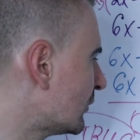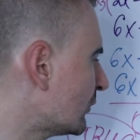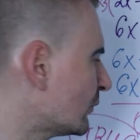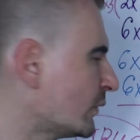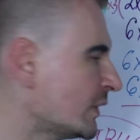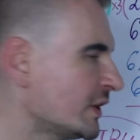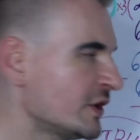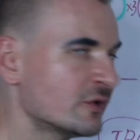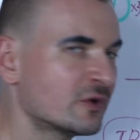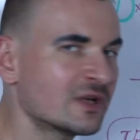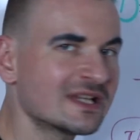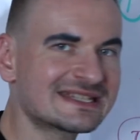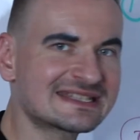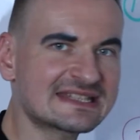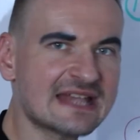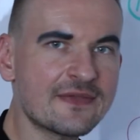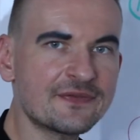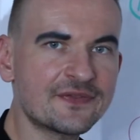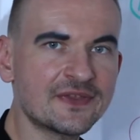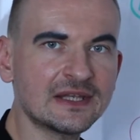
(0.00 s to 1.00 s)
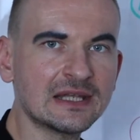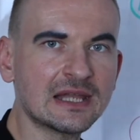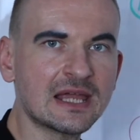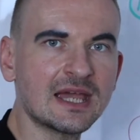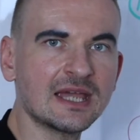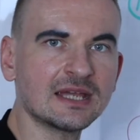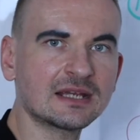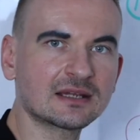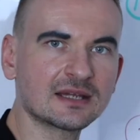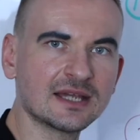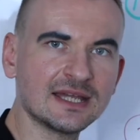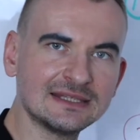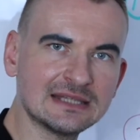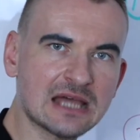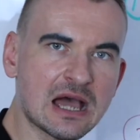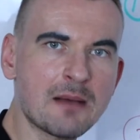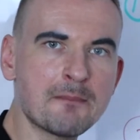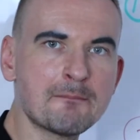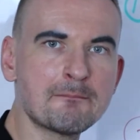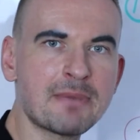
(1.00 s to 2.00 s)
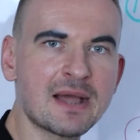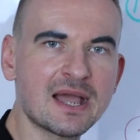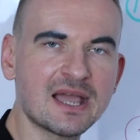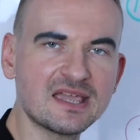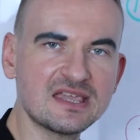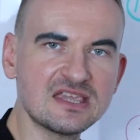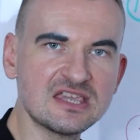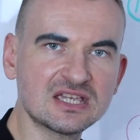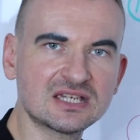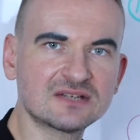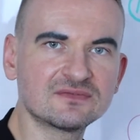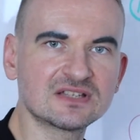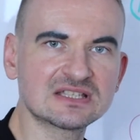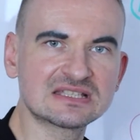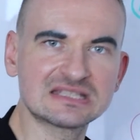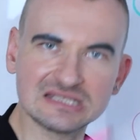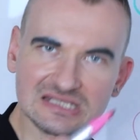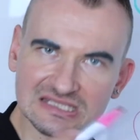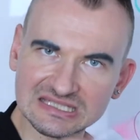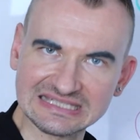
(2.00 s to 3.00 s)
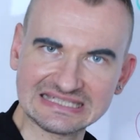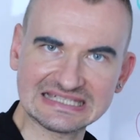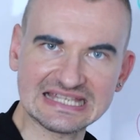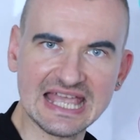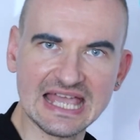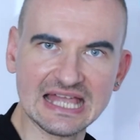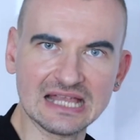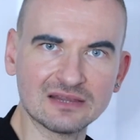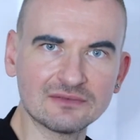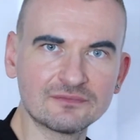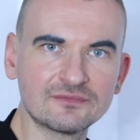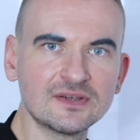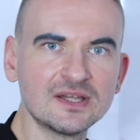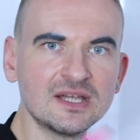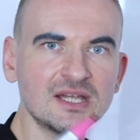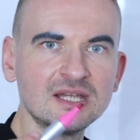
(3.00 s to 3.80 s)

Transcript: when you get something like a number equals itself,